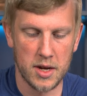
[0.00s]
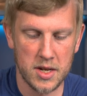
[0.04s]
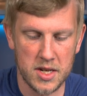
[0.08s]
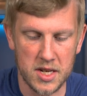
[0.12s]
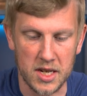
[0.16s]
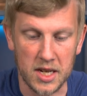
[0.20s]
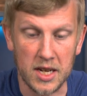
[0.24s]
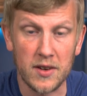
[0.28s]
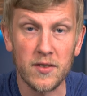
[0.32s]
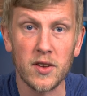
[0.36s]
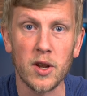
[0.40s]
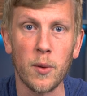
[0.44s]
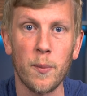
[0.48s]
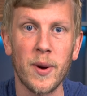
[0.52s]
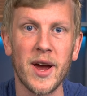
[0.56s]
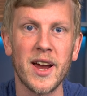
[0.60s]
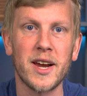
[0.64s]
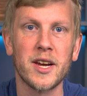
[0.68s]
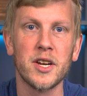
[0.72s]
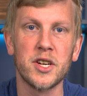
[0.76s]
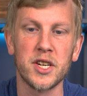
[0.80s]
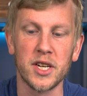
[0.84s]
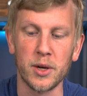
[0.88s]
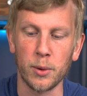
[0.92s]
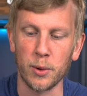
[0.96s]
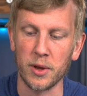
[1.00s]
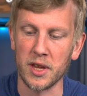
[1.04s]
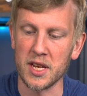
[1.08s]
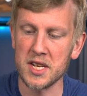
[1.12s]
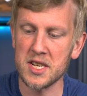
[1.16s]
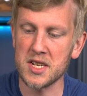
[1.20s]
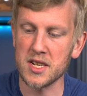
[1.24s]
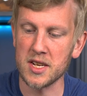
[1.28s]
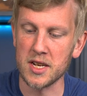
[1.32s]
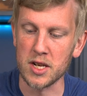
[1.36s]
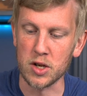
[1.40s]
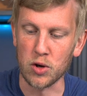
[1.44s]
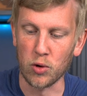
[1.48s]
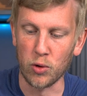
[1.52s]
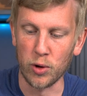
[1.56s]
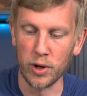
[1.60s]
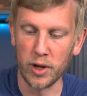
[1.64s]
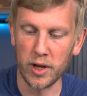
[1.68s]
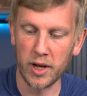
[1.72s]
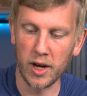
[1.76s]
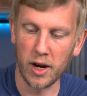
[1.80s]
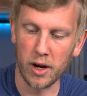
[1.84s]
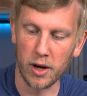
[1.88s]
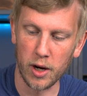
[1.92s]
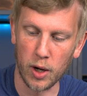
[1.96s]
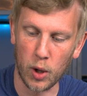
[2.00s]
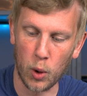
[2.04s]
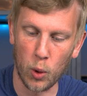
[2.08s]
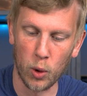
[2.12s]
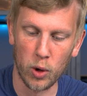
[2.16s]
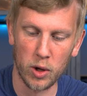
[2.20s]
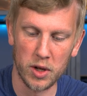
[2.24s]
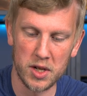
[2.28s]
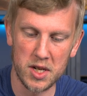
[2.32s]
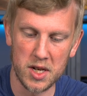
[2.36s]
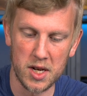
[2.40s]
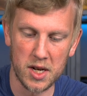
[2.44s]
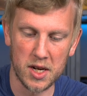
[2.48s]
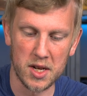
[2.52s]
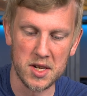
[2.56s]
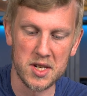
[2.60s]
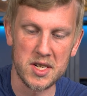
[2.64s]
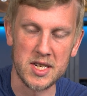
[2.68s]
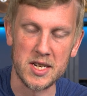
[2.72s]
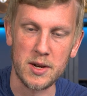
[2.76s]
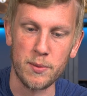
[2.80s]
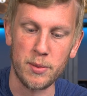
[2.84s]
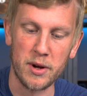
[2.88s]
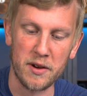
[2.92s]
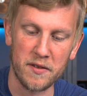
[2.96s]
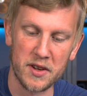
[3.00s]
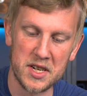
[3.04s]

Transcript: So even the packaging with this is really high quality. You can see a bit